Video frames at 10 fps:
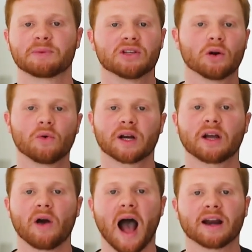but you don't want
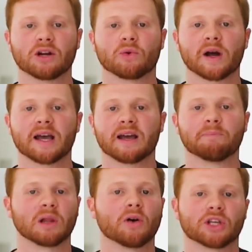to go out of your way
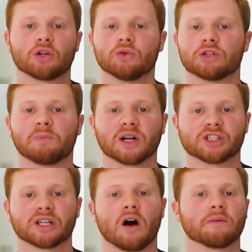and blow a huge
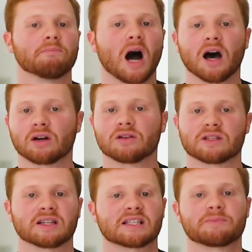budget on
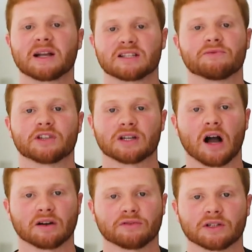models and expensive
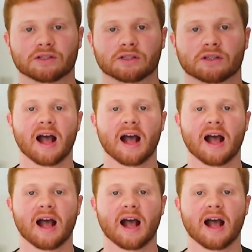photographers.